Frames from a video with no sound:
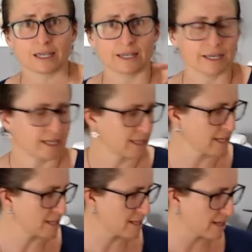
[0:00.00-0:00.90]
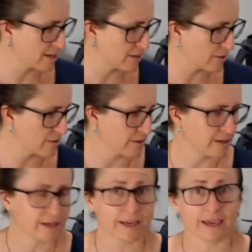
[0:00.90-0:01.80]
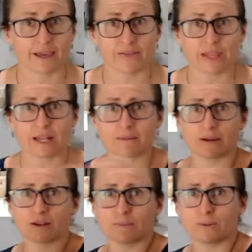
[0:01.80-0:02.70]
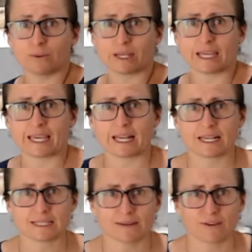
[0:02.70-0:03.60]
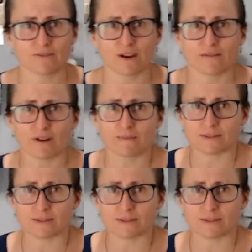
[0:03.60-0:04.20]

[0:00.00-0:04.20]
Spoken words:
Nearly there. And then I'm going to put in 75 grams of